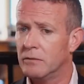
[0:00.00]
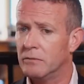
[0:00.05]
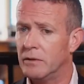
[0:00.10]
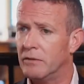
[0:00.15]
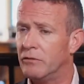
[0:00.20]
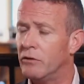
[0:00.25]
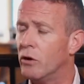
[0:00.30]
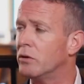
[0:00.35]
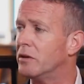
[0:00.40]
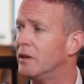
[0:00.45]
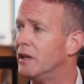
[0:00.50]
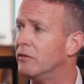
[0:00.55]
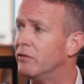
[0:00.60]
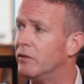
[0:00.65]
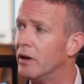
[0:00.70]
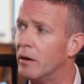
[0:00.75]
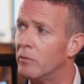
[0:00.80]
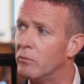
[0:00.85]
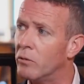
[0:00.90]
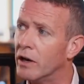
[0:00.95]
we have not
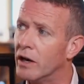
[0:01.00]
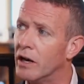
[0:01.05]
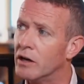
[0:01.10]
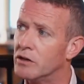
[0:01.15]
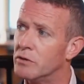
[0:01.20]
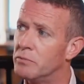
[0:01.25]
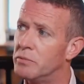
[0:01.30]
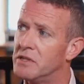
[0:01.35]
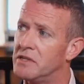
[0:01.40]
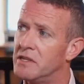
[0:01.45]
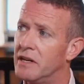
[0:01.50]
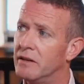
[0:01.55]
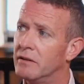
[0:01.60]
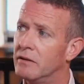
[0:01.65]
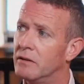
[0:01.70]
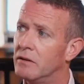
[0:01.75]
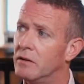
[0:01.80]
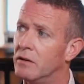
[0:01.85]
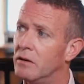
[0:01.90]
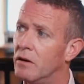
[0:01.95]
given up 100%
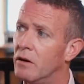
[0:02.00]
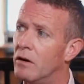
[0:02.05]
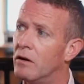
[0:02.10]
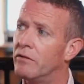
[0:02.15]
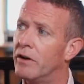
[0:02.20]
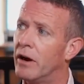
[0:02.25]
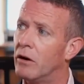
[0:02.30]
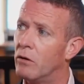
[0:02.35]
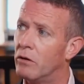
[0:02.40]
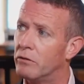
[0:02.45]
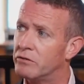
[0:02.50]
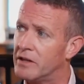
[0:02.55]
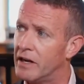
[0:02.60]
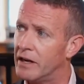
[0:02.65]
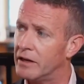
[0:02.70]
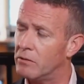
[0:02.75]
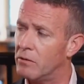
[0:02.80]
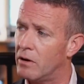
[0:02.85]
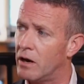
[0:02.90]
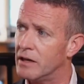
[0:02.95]
of our
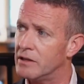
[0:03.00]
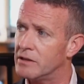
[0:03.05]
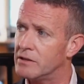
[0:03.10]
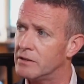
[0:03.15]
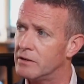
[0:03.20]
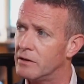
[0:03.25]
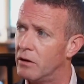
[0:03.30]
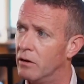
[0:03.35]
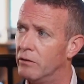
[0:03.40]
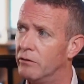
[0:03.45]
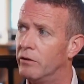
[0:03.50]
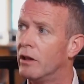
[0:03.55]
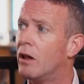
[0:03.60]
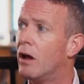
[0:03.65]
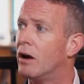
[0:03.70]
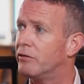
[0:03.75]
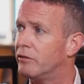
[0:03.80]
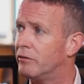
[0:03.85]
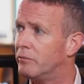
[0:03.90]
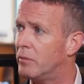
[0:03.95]
offtake rights over a
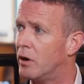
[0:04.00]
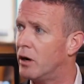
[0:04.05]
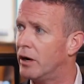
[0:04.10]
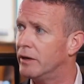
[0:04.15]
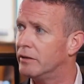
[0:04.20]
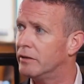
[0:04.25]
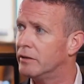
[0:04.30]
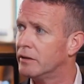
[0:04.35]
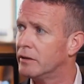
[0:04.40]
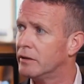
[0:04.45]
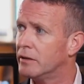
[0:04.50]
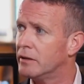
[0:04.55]
life of mine.